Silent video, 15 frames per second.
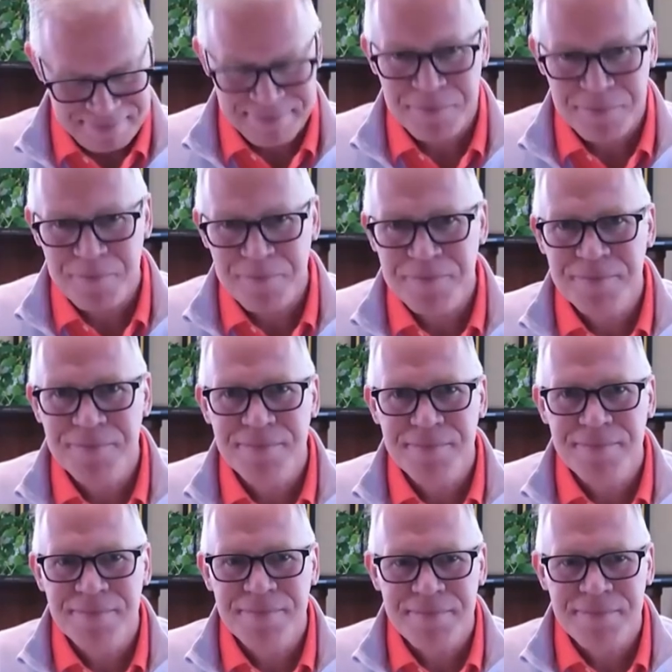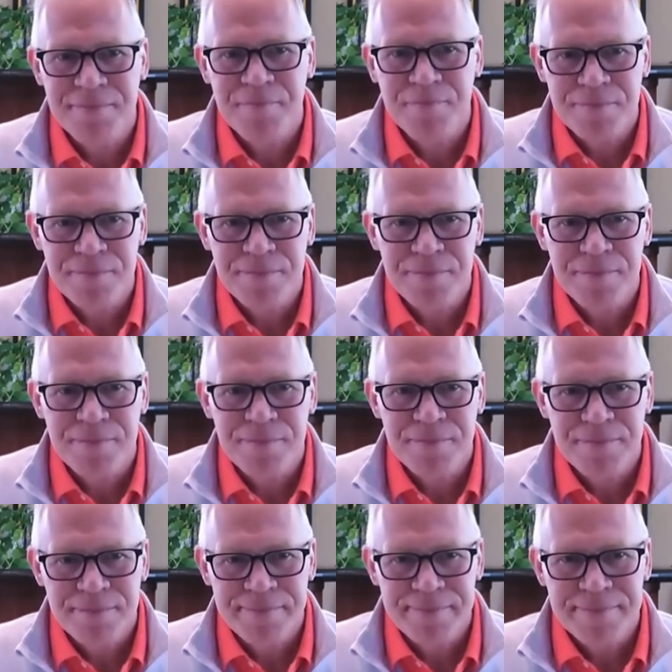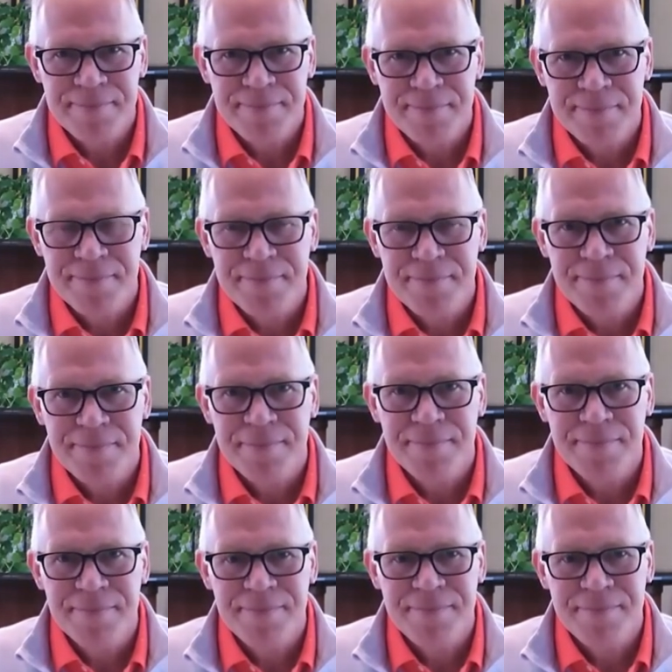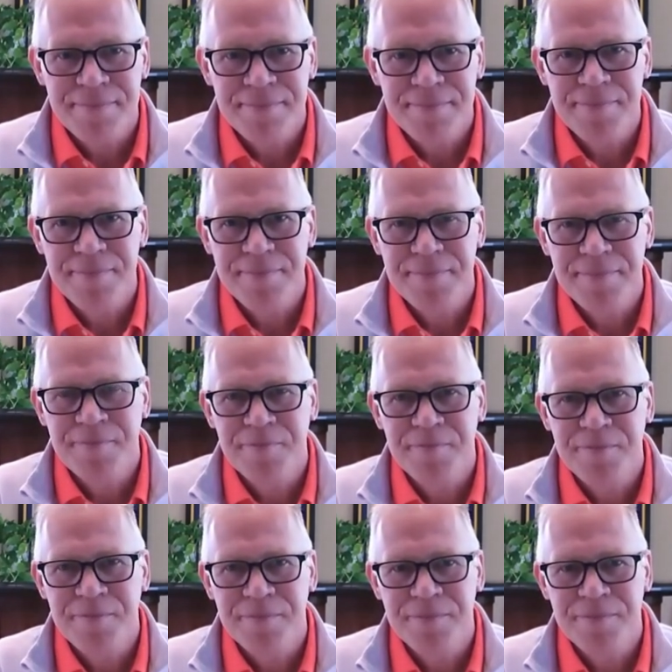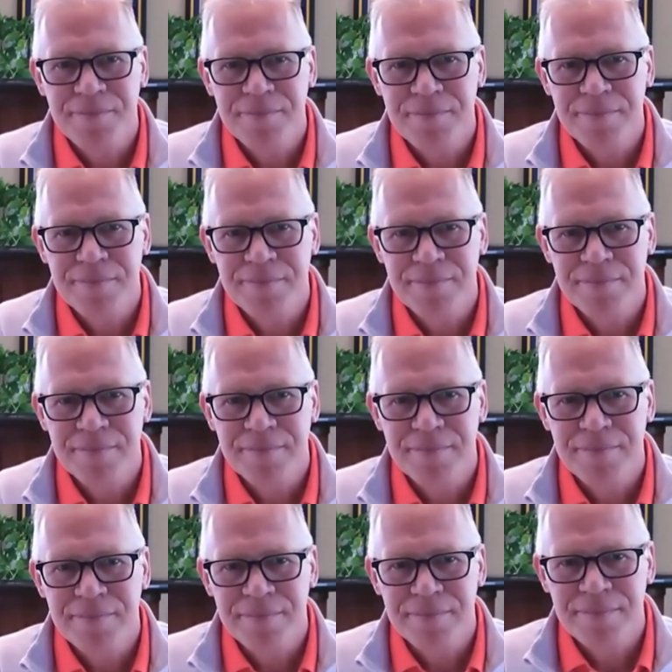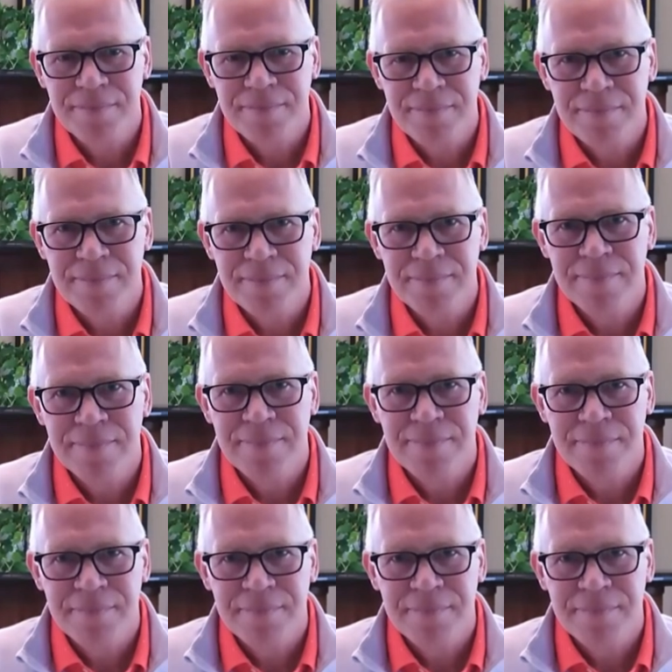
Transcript: This person isn't speaking.